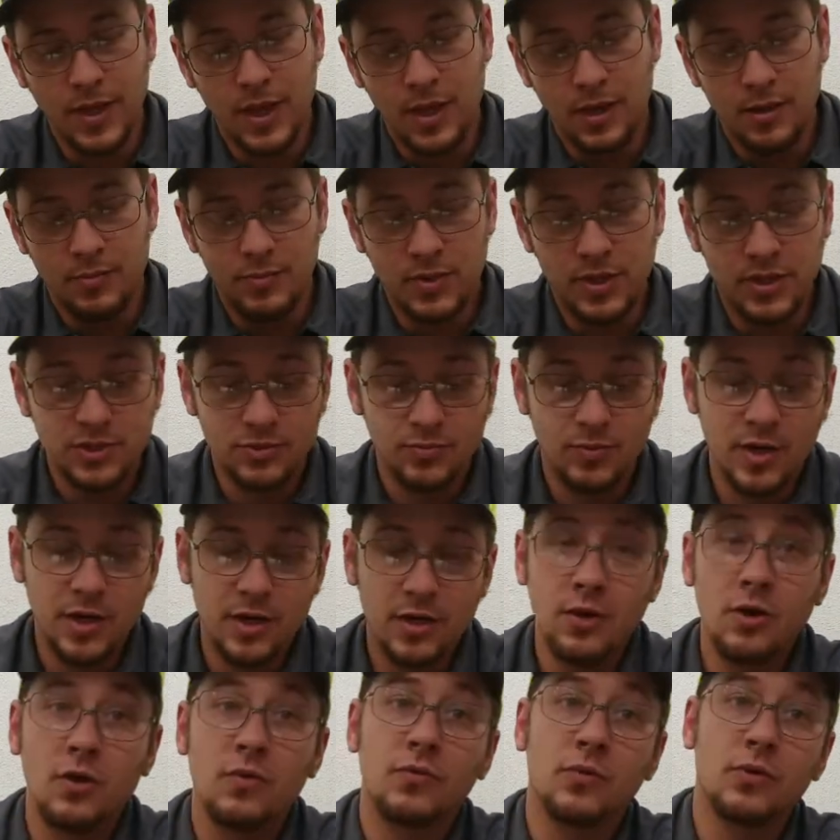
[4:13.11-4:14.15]
Best way to know
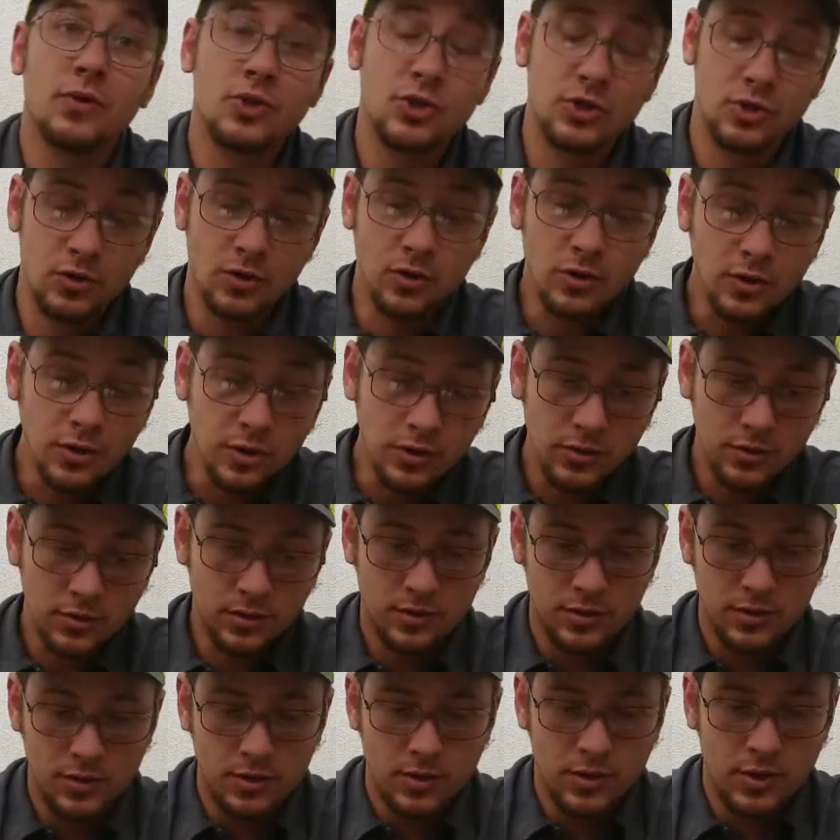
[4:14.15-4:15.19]
for sure
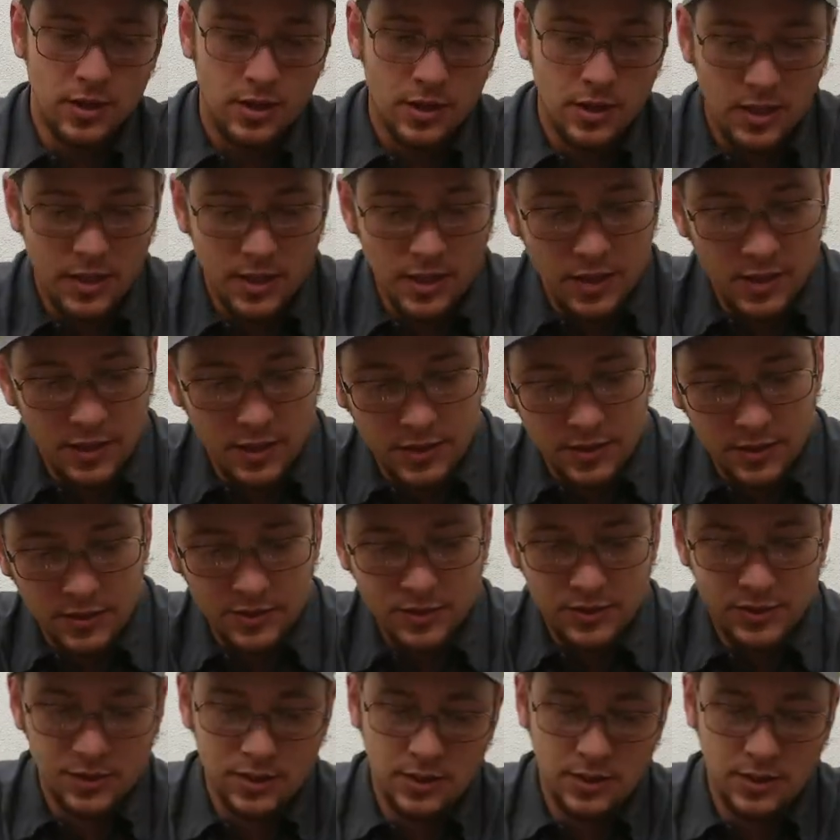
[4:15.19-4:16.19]
is